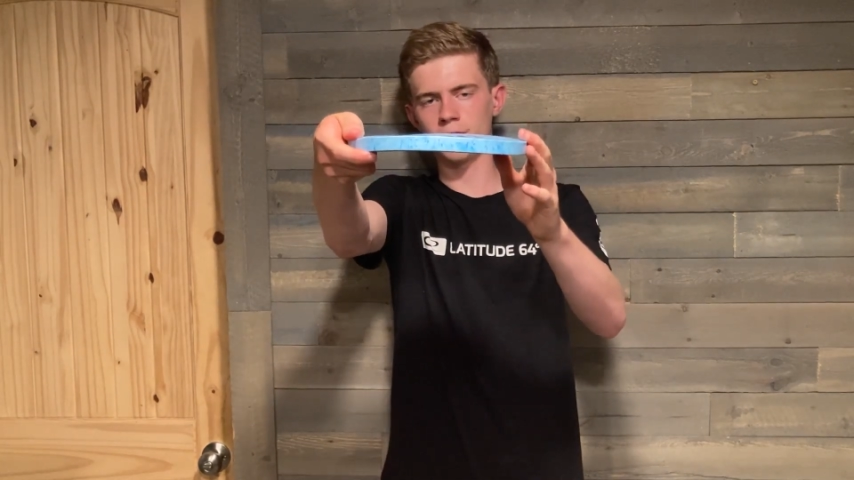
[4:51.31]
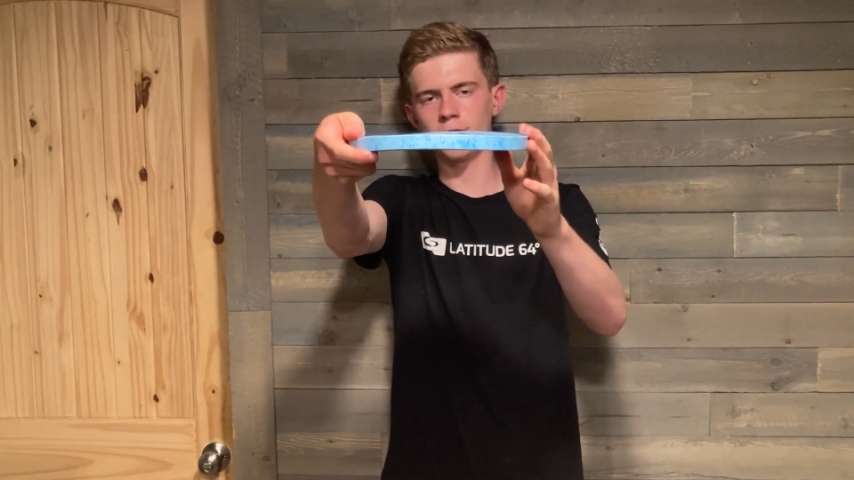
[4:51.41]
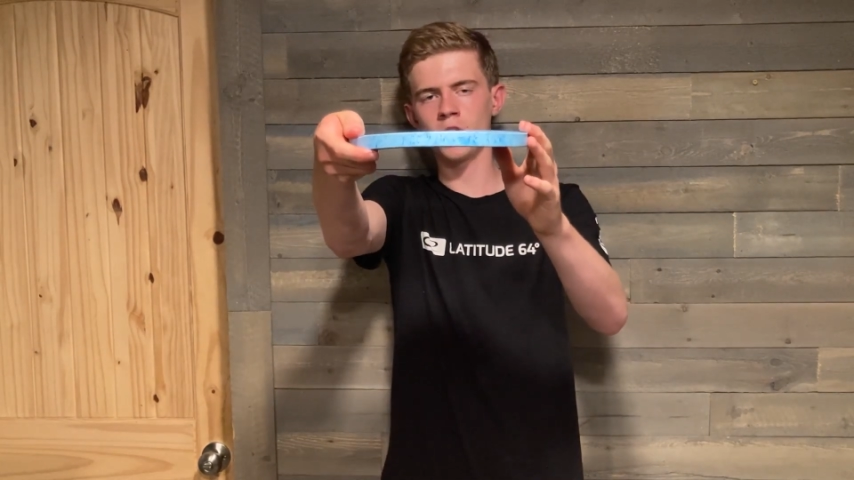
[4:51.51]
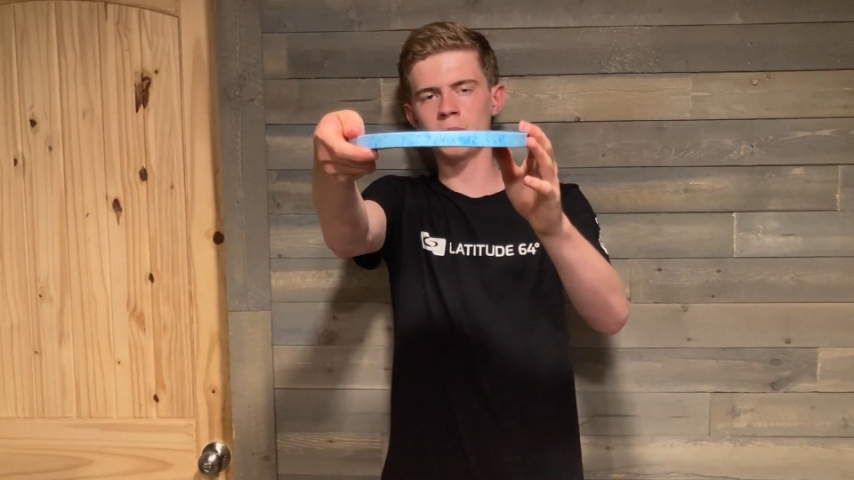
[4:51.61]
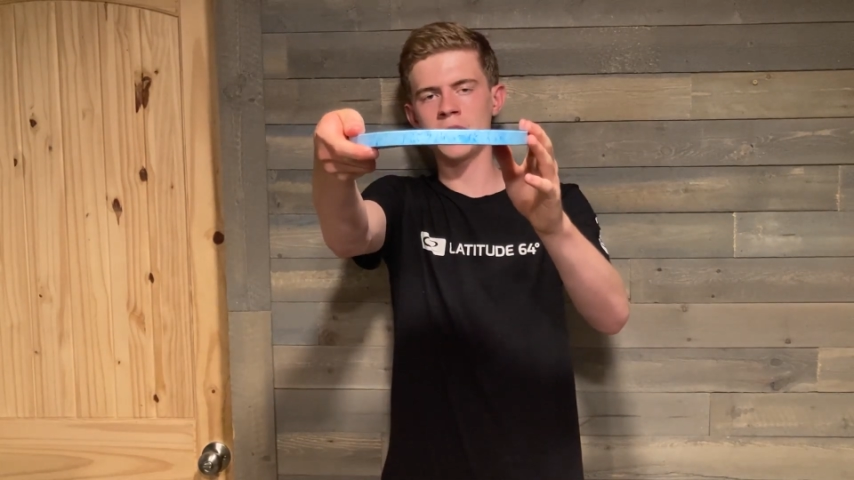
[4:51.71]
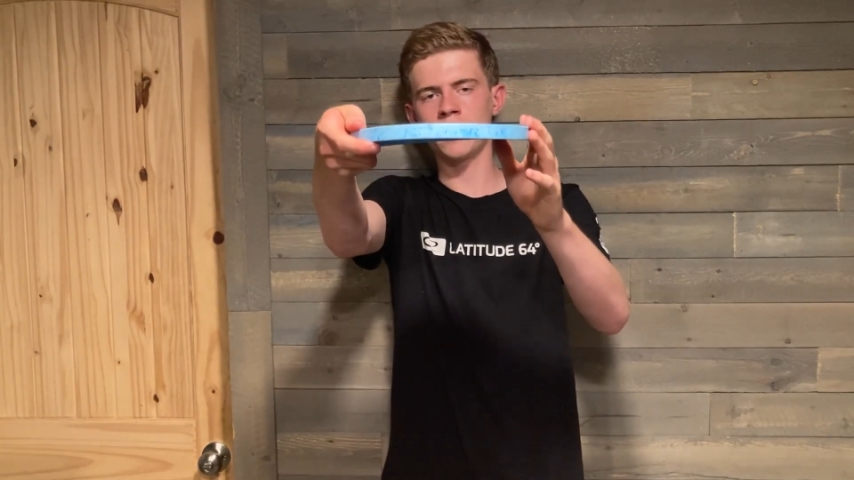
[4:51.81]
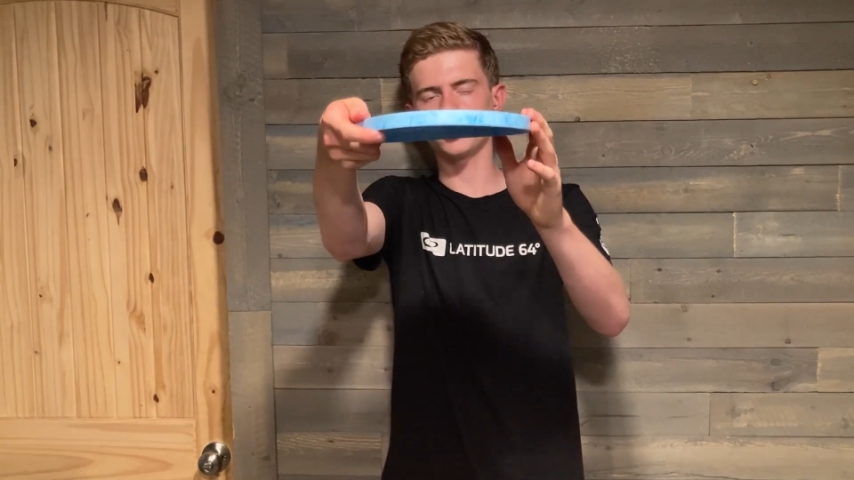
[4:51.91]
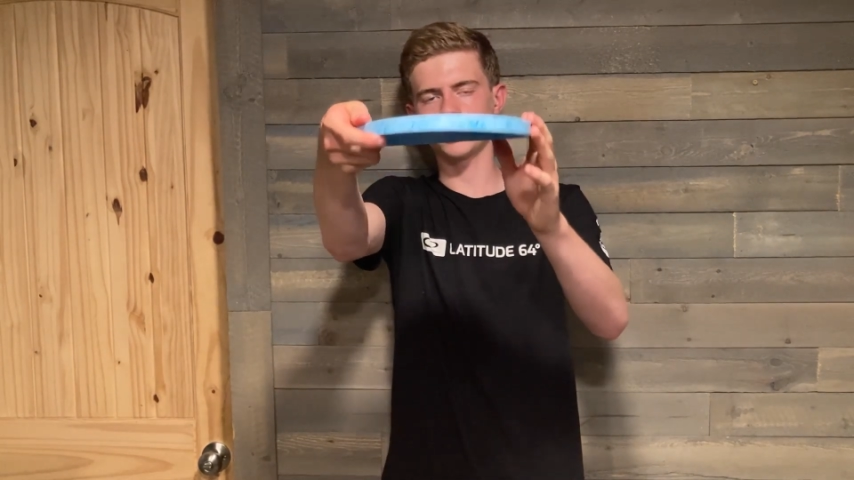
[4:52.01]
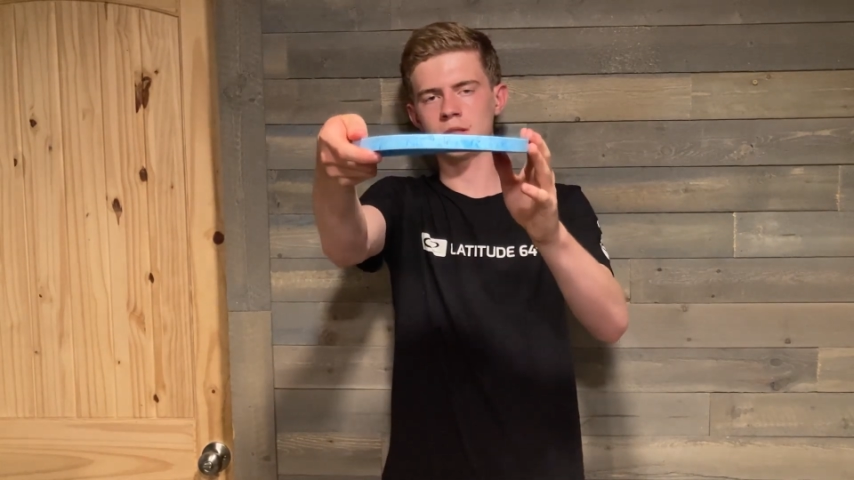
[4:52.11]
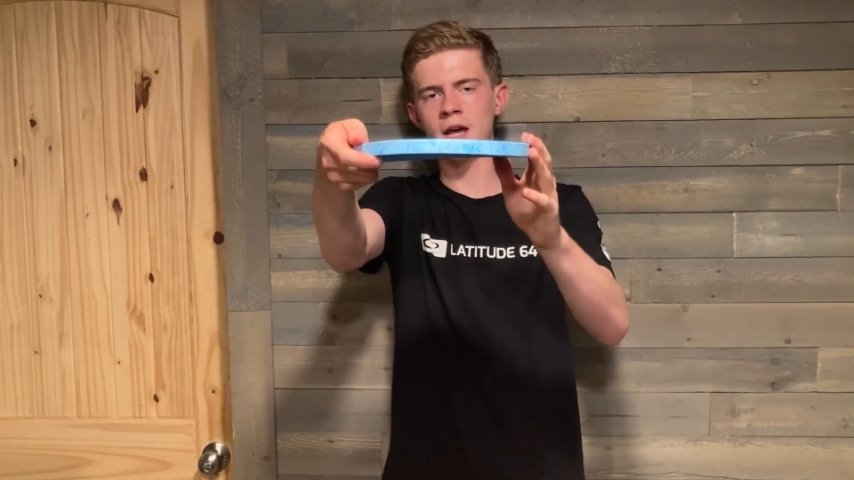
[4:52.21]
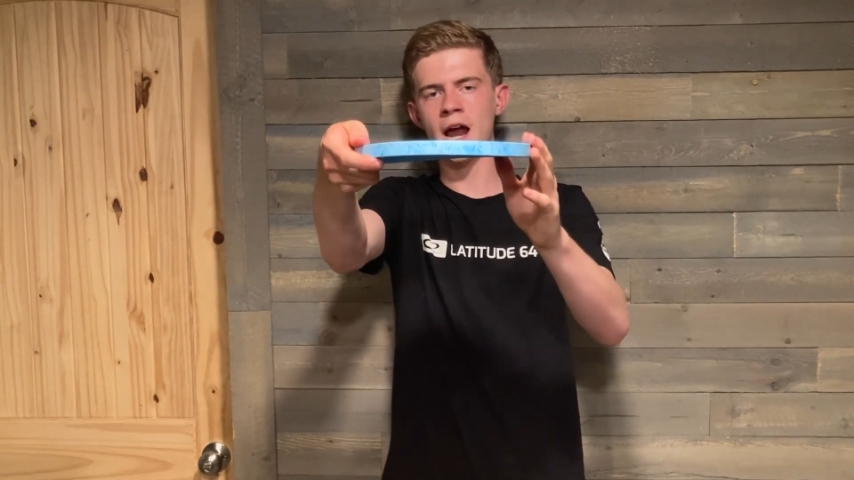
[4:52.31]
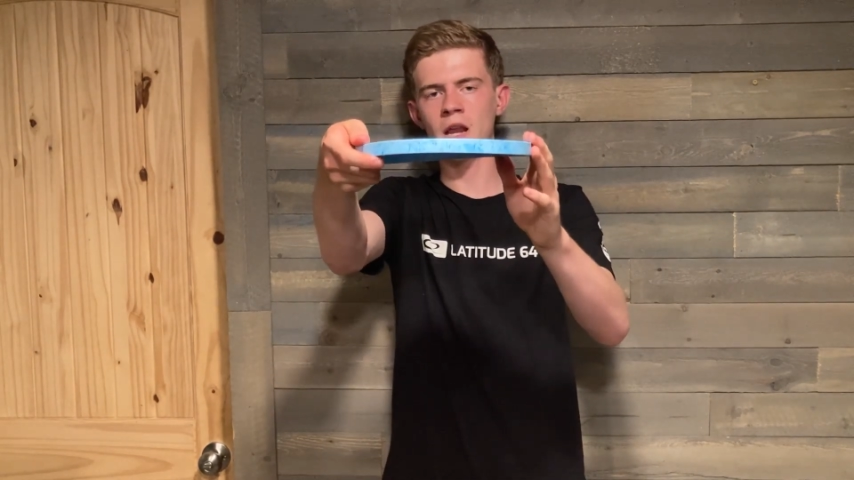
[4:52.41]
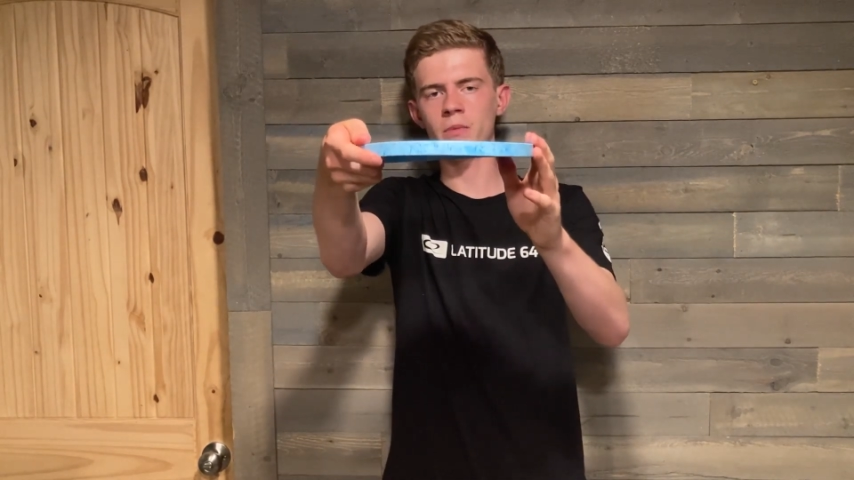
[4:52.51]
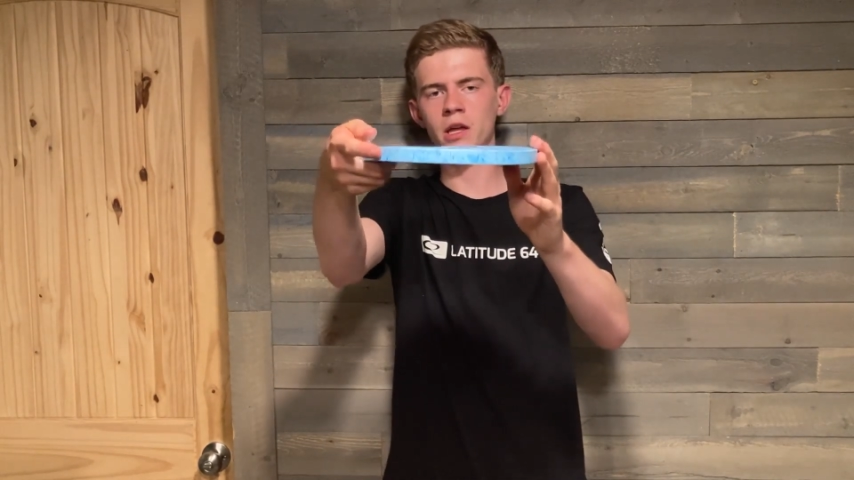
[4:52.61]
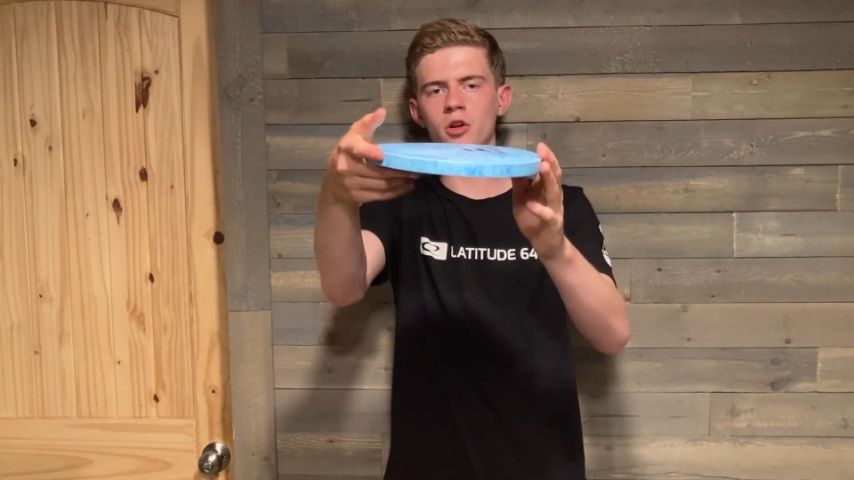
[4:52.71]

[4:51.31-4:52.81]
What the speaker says: flop down just a tiny bit,